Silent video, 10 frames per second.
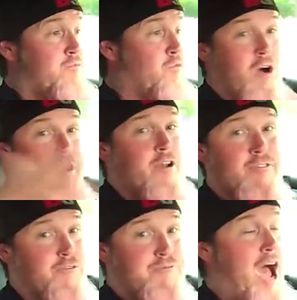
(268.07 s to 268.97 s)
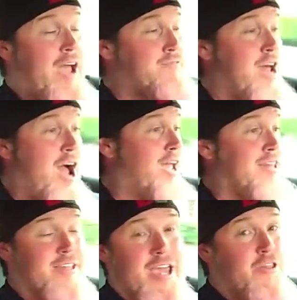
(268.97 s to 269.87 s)
one is
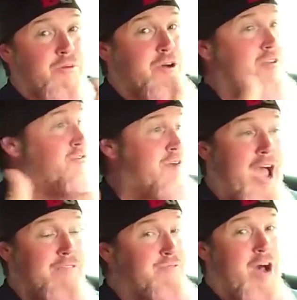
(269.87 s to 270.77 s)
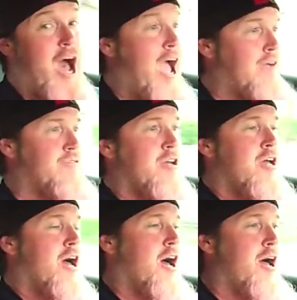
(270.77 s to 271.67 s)
5'9", the other one is 5'5".
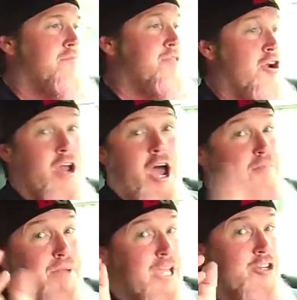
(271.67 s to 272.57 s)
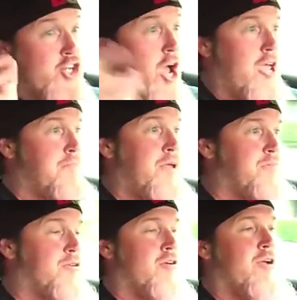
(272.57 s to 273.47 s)
They're not big, giant
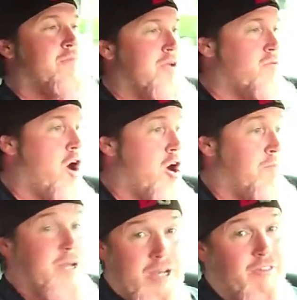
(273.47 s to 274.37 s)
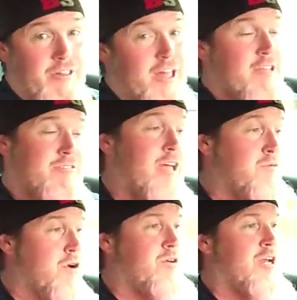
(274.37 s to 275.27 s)
people, don't get me wrong, but nonetheless, they
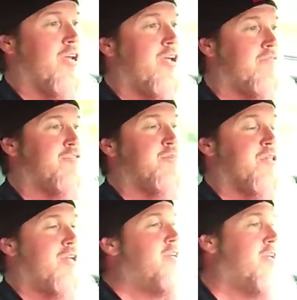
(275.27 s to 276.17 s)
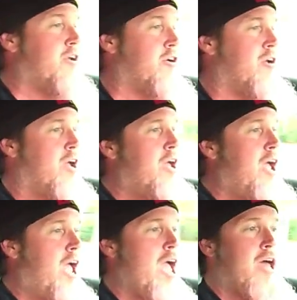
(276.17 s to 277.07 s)
rode in it comfortably to dinner.
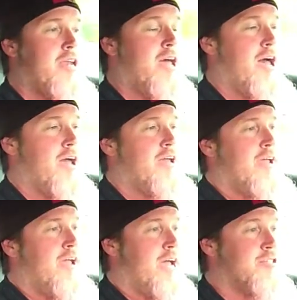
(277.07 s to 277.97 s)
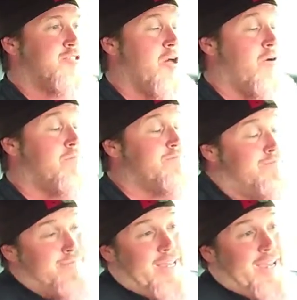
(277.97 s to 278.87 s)
And so,
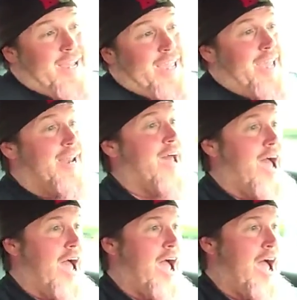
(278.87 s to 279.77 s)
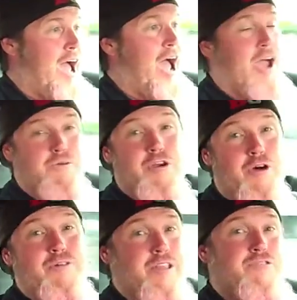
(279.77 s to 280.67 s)
again, I would
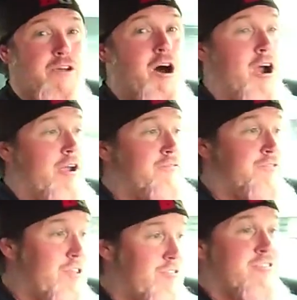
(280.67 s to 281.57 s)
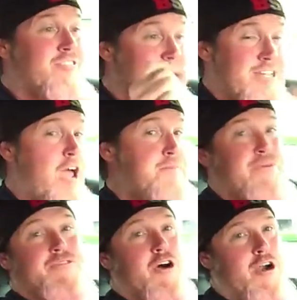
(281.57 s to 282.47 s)
own this car. If this is the type
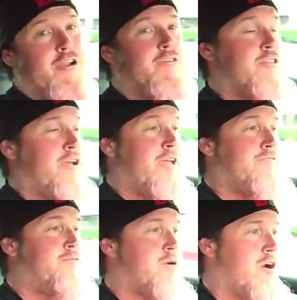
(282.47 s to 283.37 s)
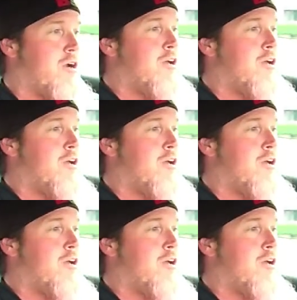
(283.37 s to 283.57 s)
of car you're looking for,